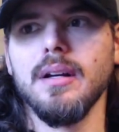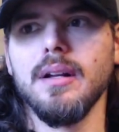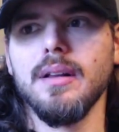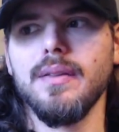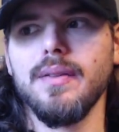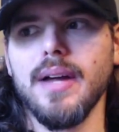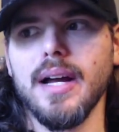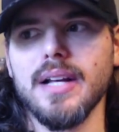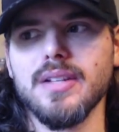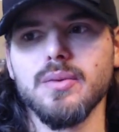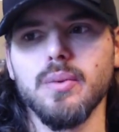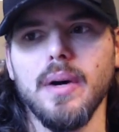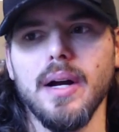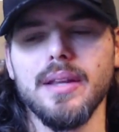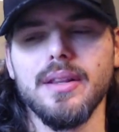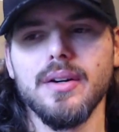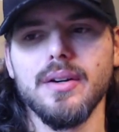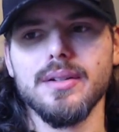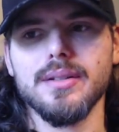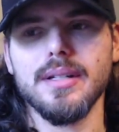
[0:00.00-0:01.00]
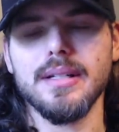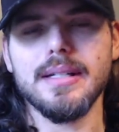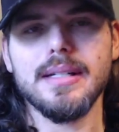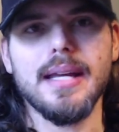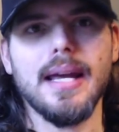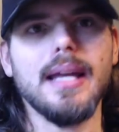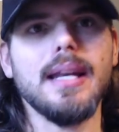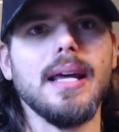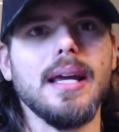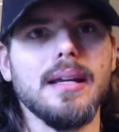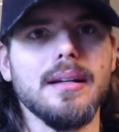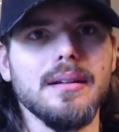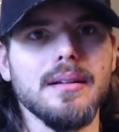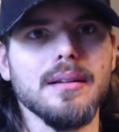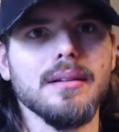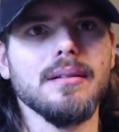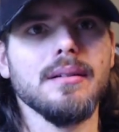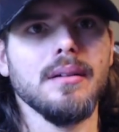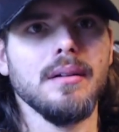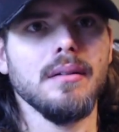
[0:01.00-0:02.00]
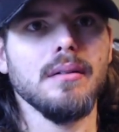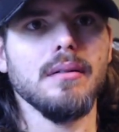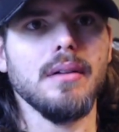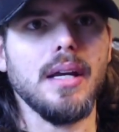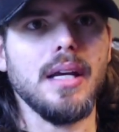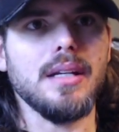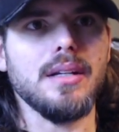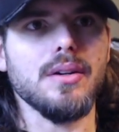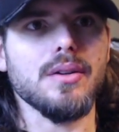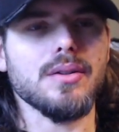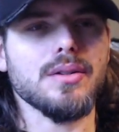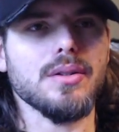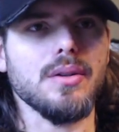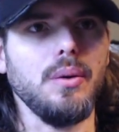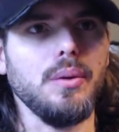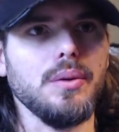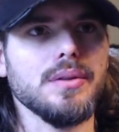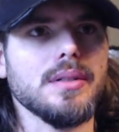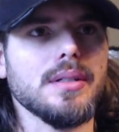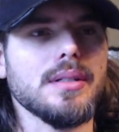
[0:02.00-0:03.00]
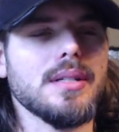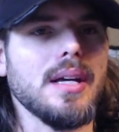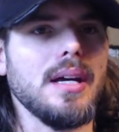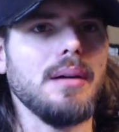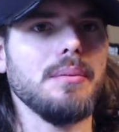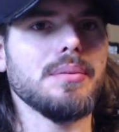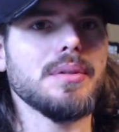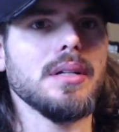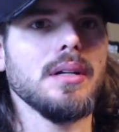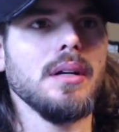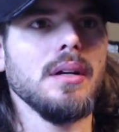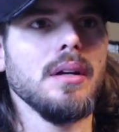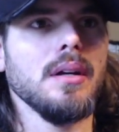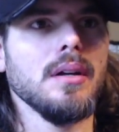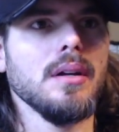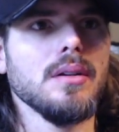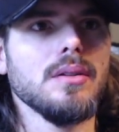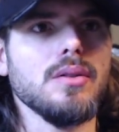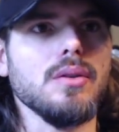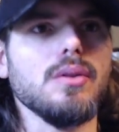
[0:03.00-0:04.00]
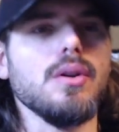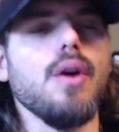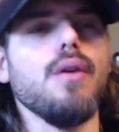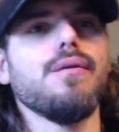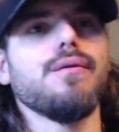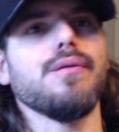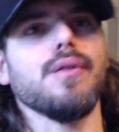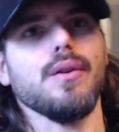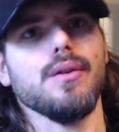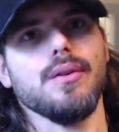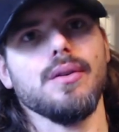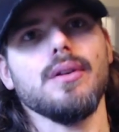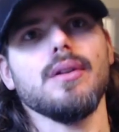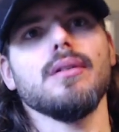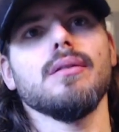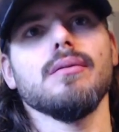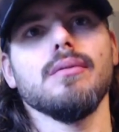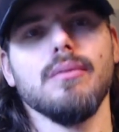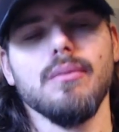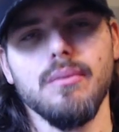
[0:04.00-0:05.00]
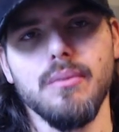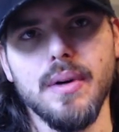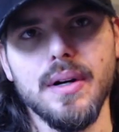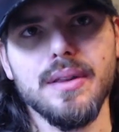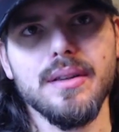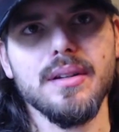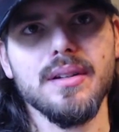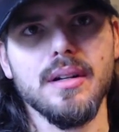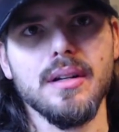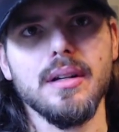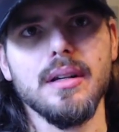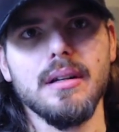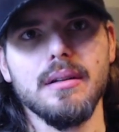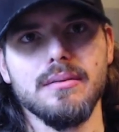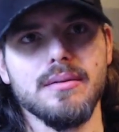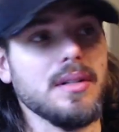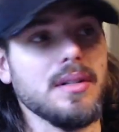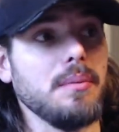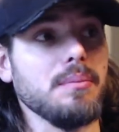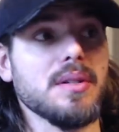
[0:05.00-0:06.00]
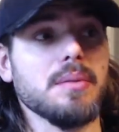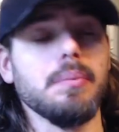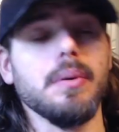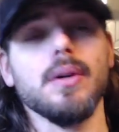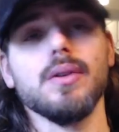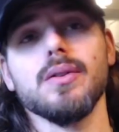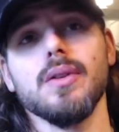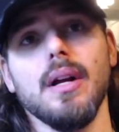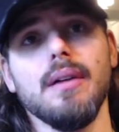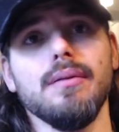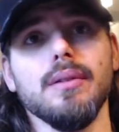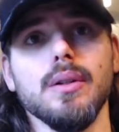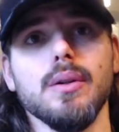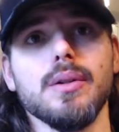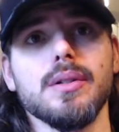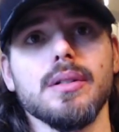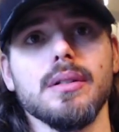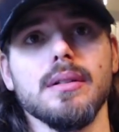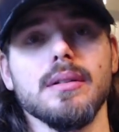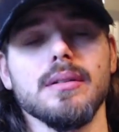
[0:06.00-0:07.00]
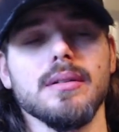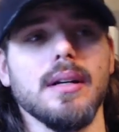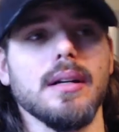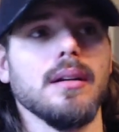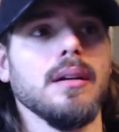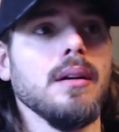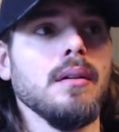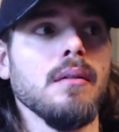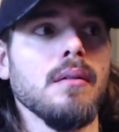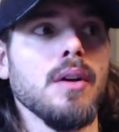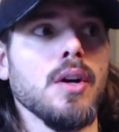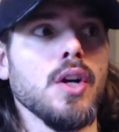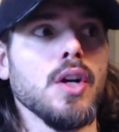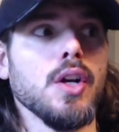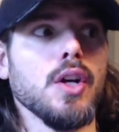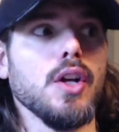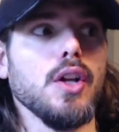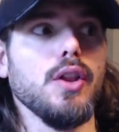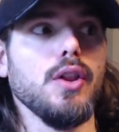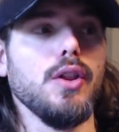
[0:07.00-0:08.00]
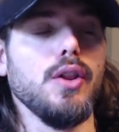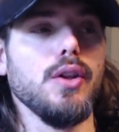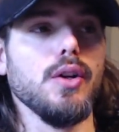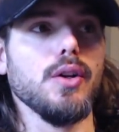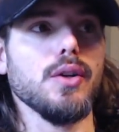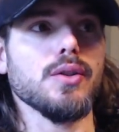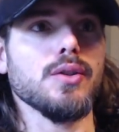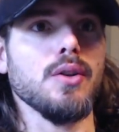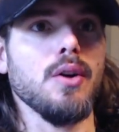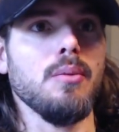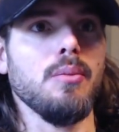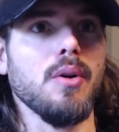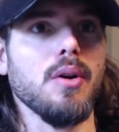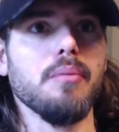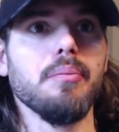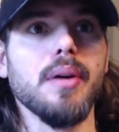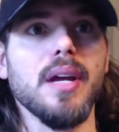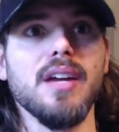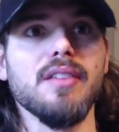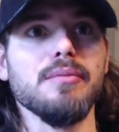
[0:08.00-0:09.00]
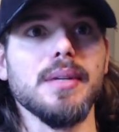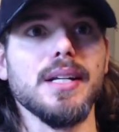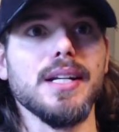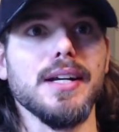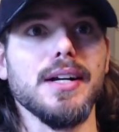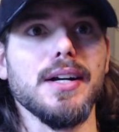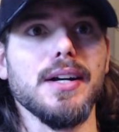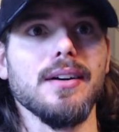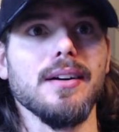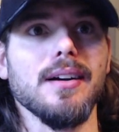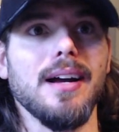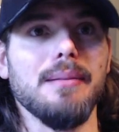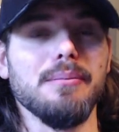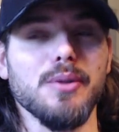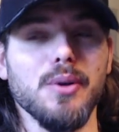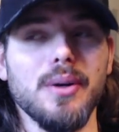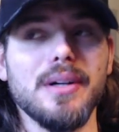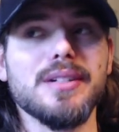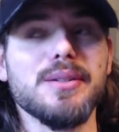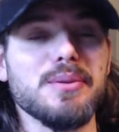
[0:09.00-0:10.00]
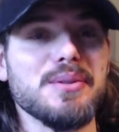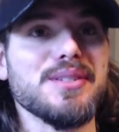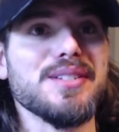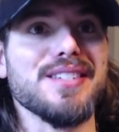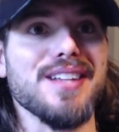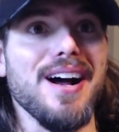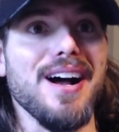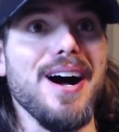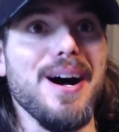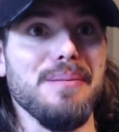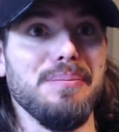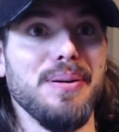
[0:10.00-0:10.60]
that's why there is a dead end in your soul's attempt to go further with some spiritual evolution. Is like, there's no more pavement here. I'm going to stop.